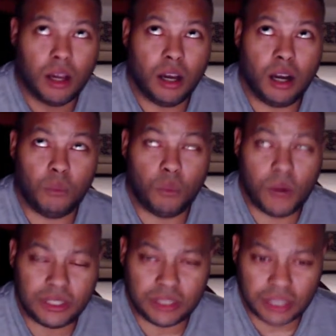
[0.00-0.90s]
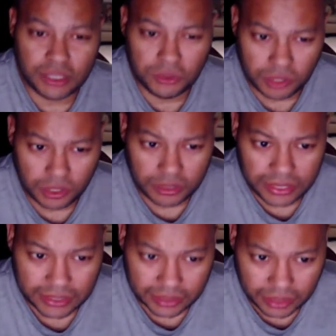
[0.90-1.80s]
Uh, once issue
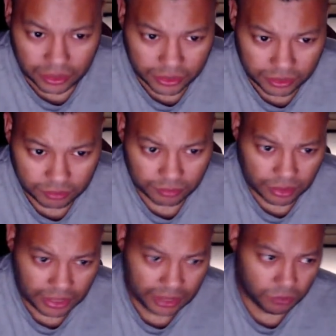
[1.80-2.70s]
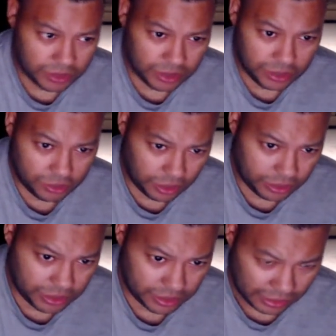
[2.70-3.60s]
13 is colored, right? Once issue
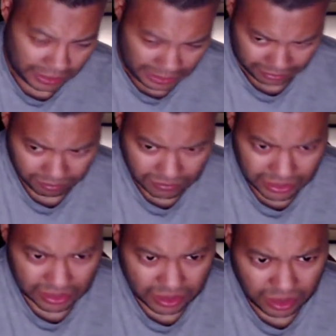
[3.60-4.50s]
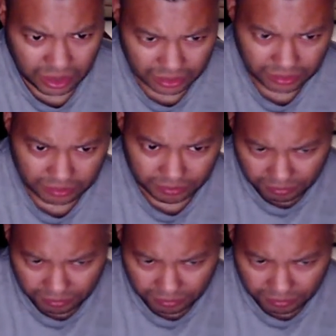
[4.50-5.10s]
13 is, is colored,